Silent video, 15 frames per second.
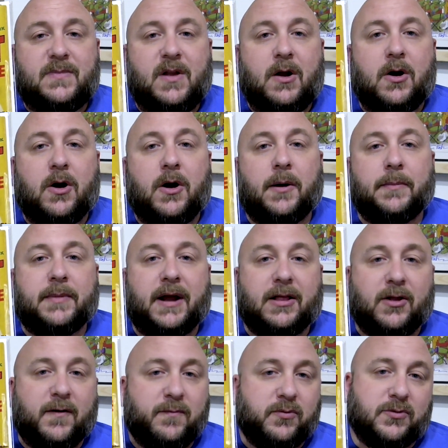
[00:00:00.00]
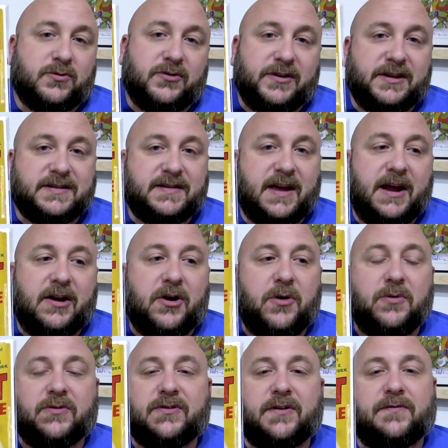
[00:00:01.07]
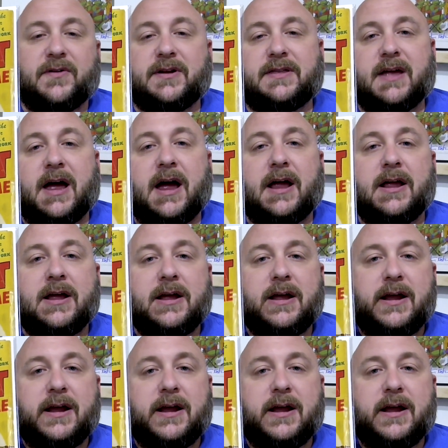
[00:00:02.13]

Um, I love Bruce Lee as Kato and stuff like that.